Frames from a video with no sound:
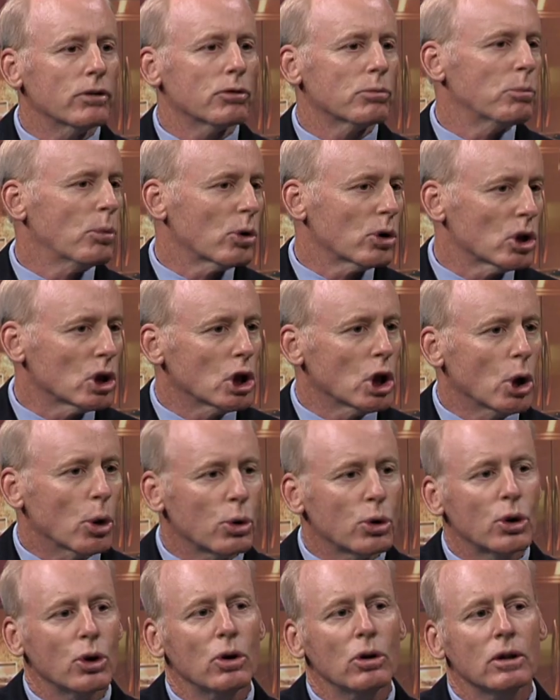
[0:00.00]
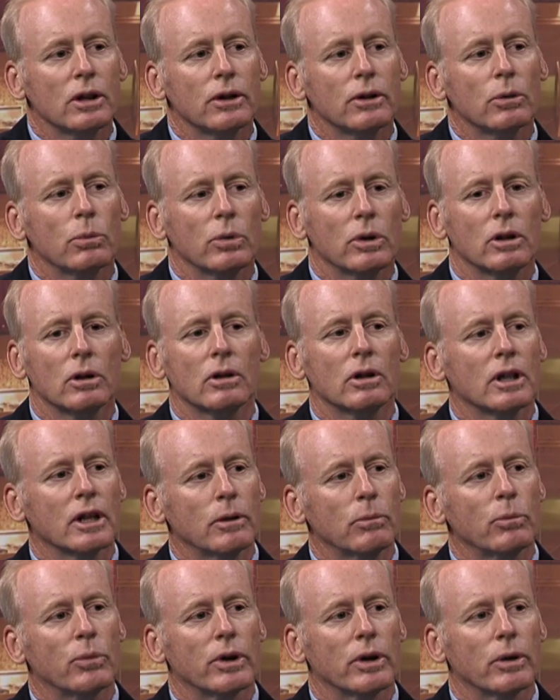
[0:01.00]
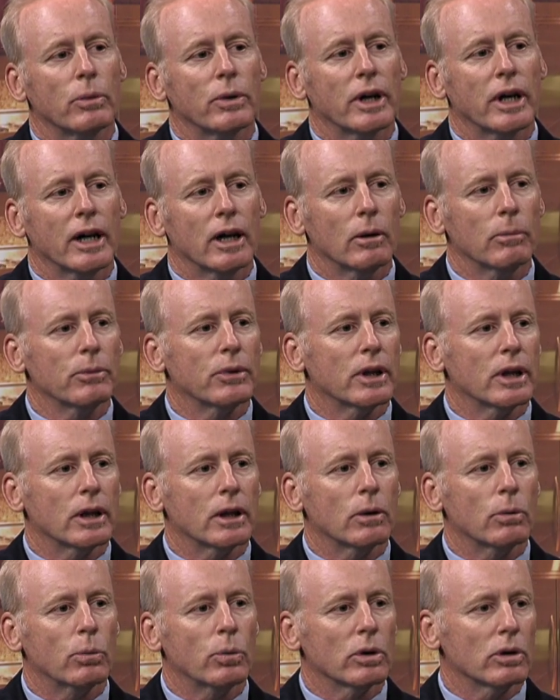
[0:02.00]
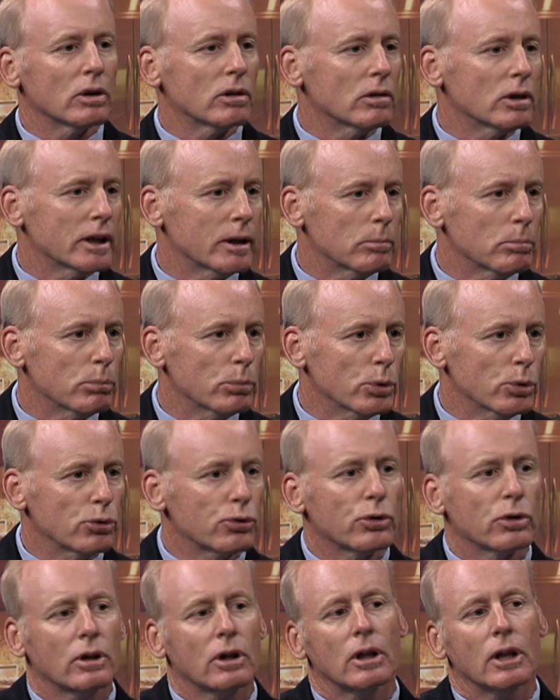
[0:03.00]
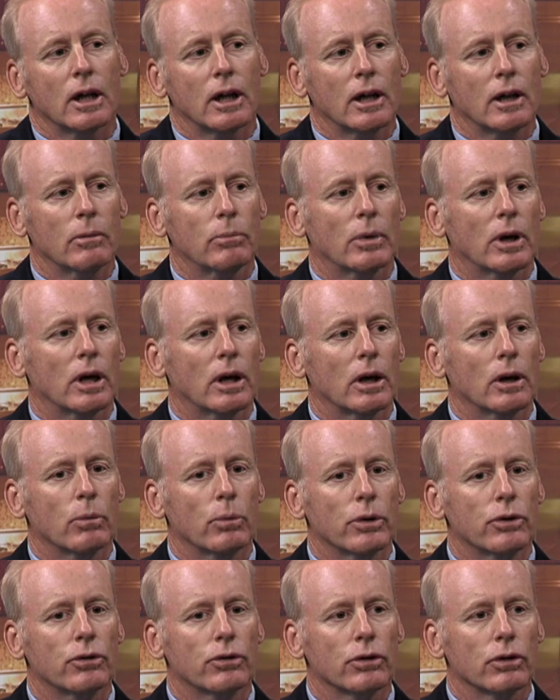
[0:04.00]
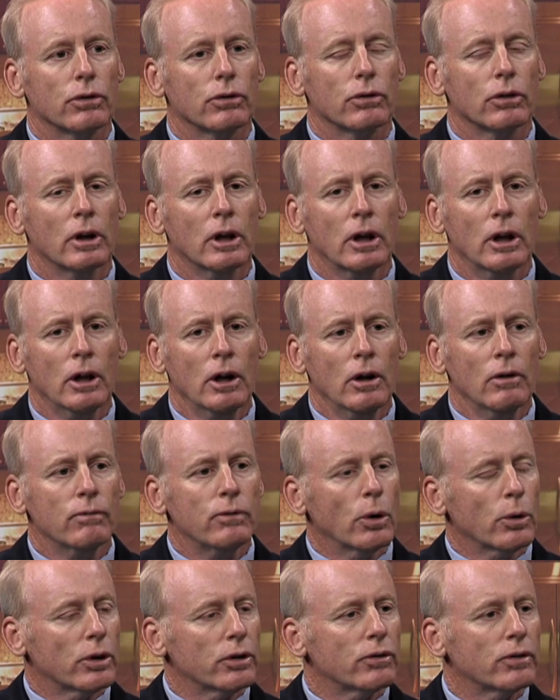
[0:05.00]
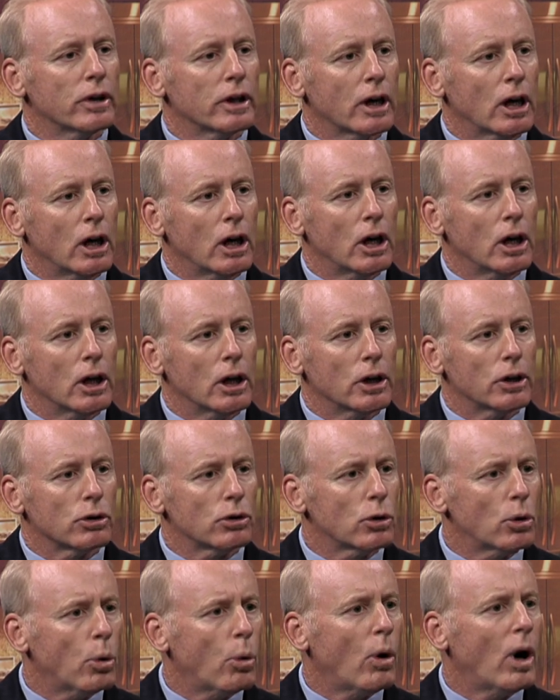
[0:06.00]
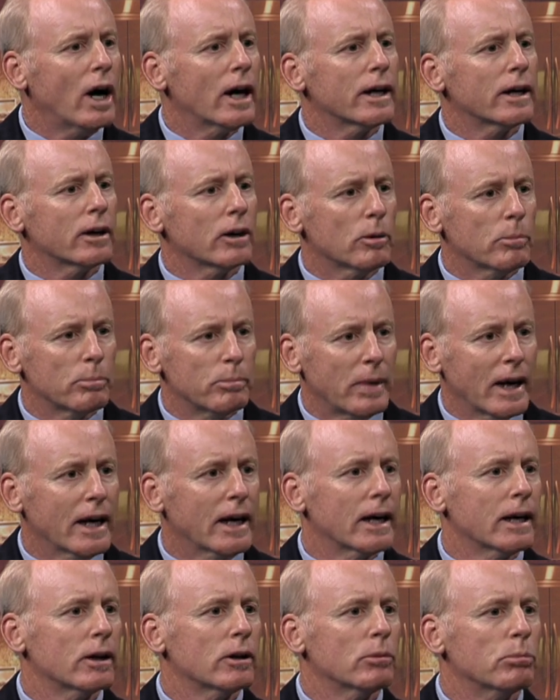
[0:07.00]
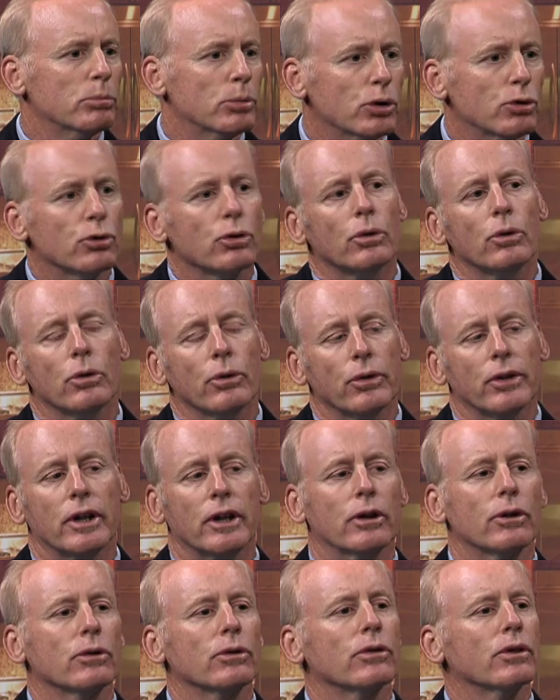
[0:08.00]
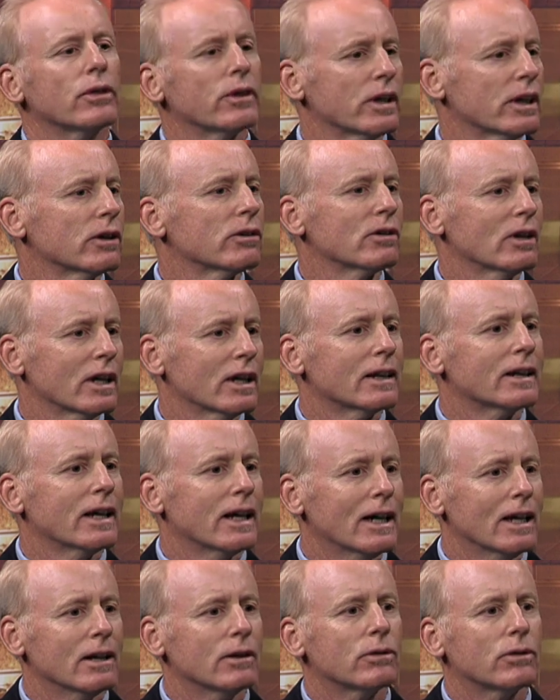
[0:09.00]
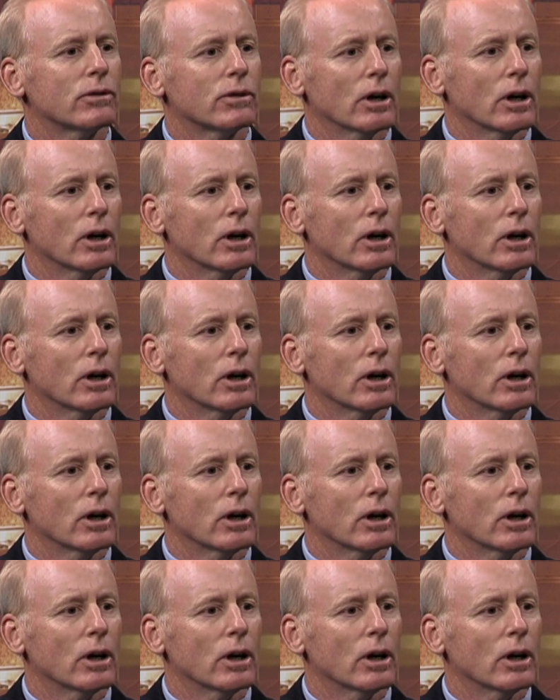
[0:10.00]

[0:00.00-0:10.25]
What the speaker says: is more local in the Willow Glen. We help the Willow Glen Booster Club, which is focusing on choir, band, musical theaters, and things like that. So,